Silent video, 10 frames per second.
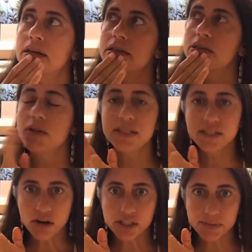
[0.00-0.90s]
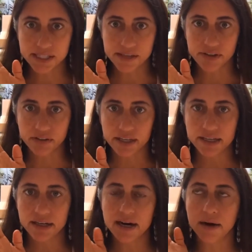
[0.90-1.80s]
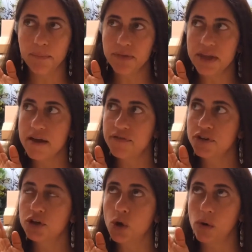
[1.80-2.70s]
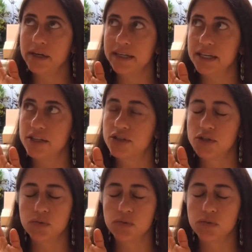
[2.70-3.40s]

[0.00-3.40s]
So let's talk specifically. If you're going into